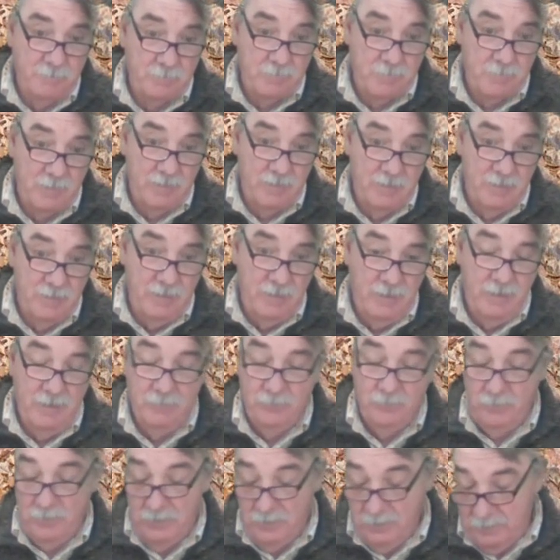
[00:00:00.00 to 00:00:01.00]
and, Windows.
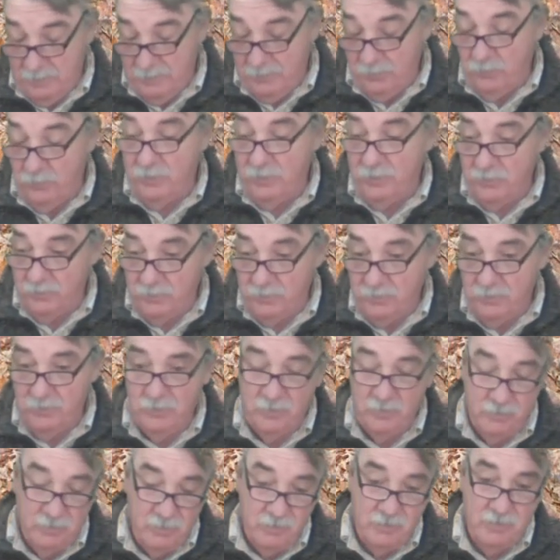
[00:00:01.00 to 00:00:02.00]
Well, and Windows too,
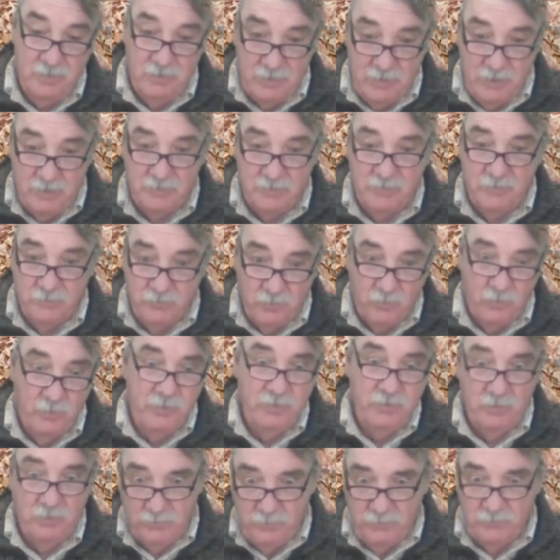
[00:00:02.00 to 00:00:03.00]
and then ten thousand for
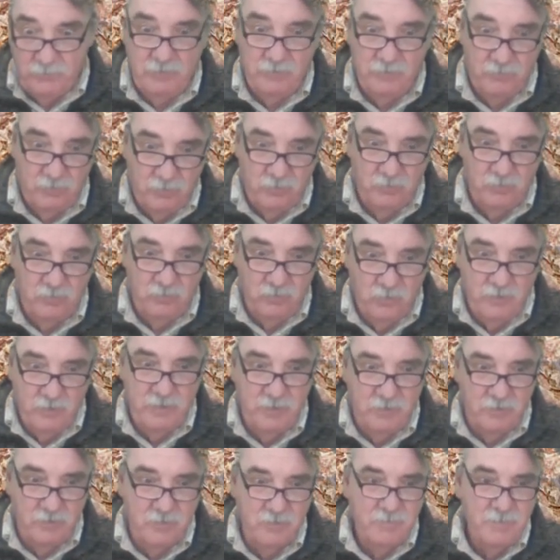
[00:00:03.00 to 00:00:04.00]
Windows, fifteen for
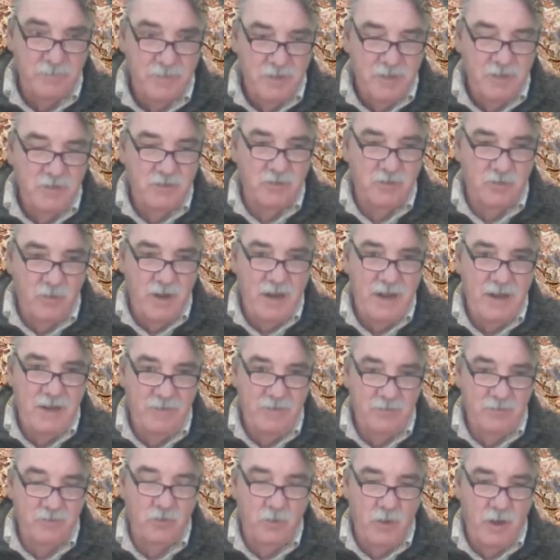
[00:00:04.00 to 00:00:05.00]
Windows. Do I
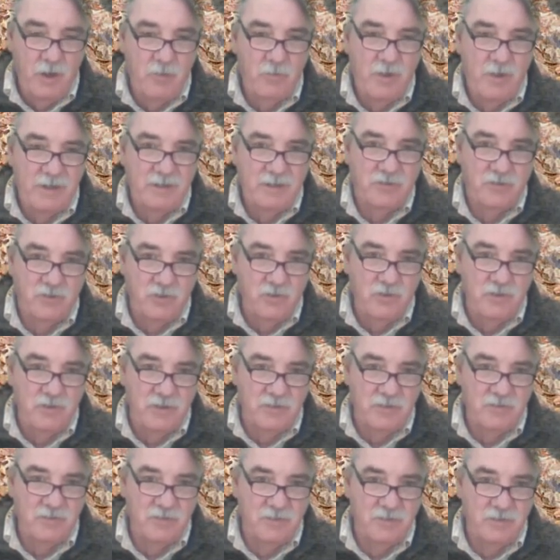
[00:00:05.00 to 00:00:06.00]
do I want to do
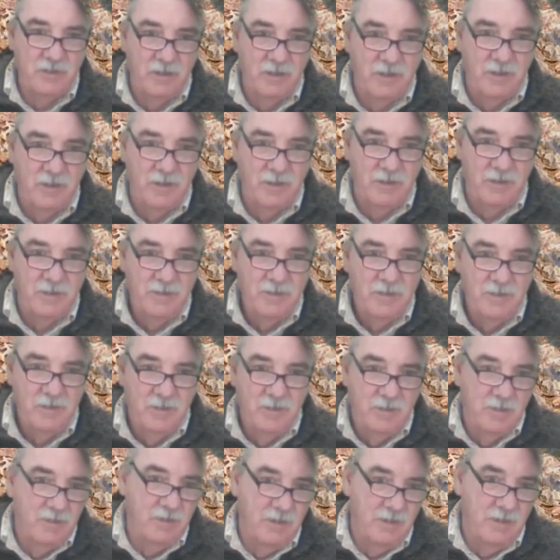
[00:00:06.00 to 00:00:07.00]
this? Uh,
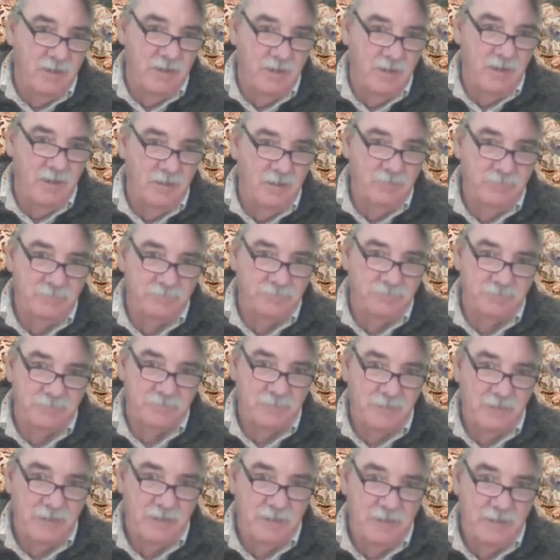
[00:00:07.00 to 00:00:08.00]
uh,
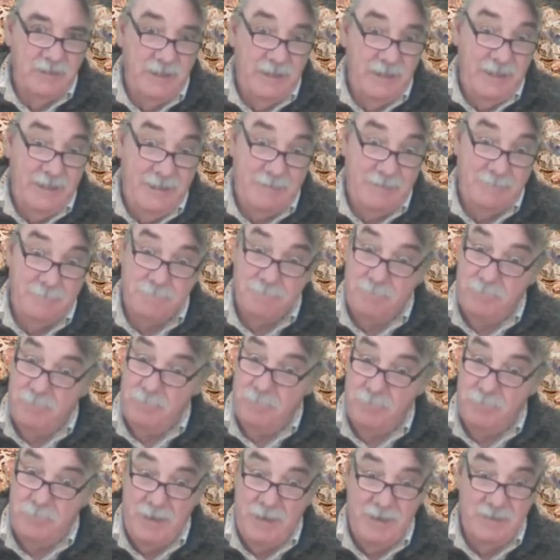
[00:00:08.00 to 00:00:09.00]

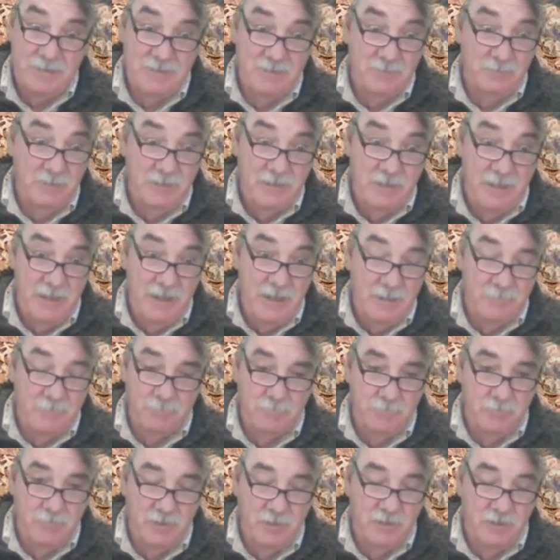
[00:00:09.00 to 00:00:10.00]
possibly not,
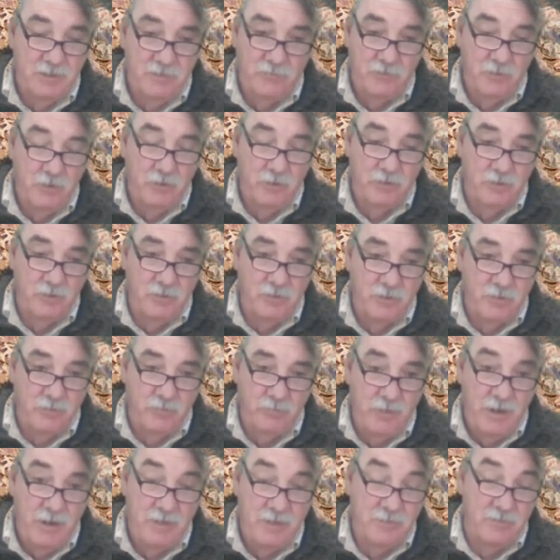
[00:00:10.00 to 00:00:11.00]
mm. because if you're under the
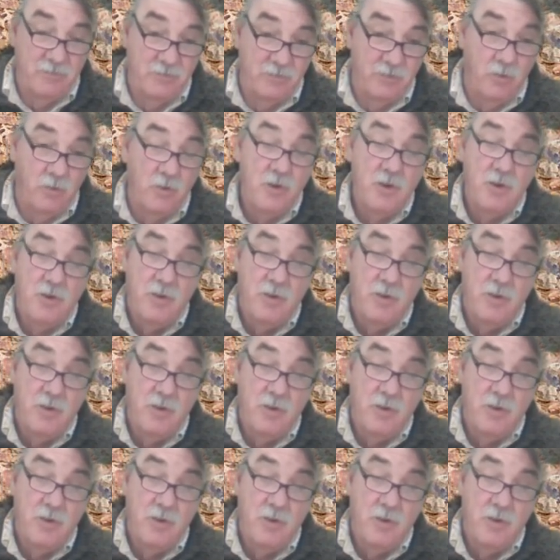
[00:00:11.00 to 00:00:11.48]
threat, and so